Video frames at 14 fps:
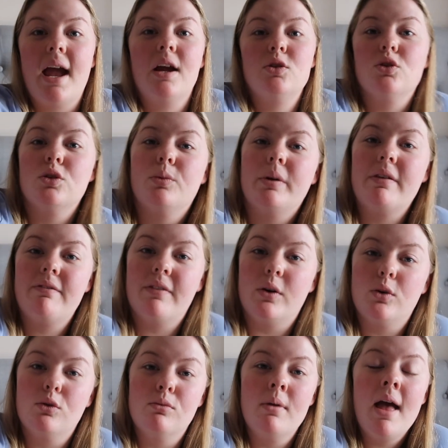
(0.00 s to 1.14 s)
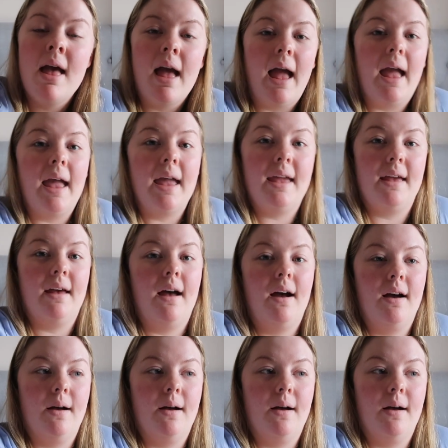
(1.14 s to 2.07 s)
I do want to film a